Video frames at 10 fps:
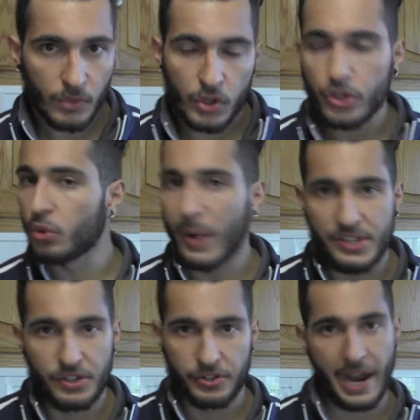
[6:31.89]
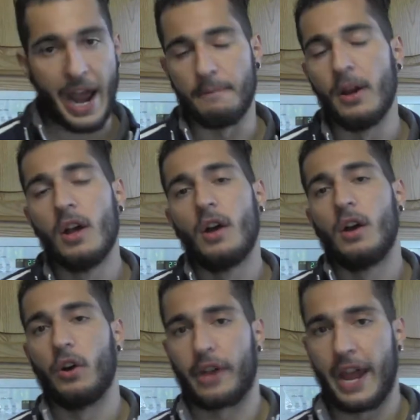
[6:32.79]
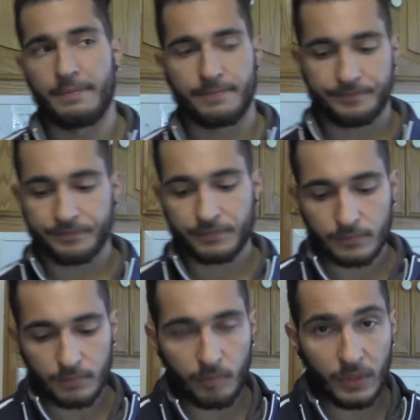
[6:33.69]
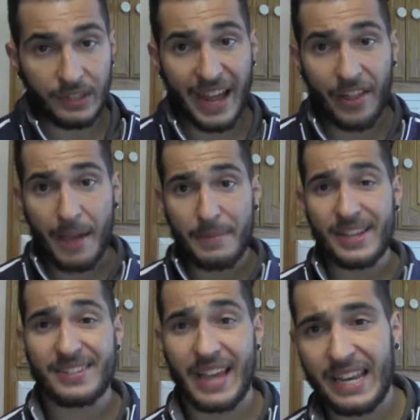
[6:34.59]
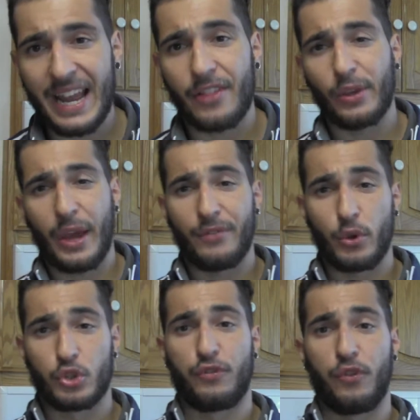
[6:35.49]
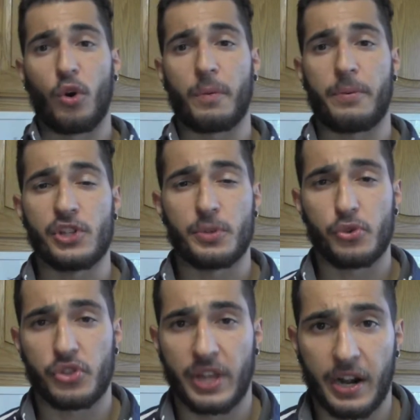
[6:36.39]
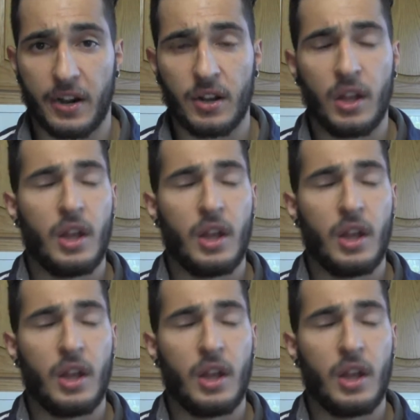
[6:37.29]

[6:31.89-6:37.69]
Just wasting your time. Okay. Now that being said, now that you have those 4 principles there,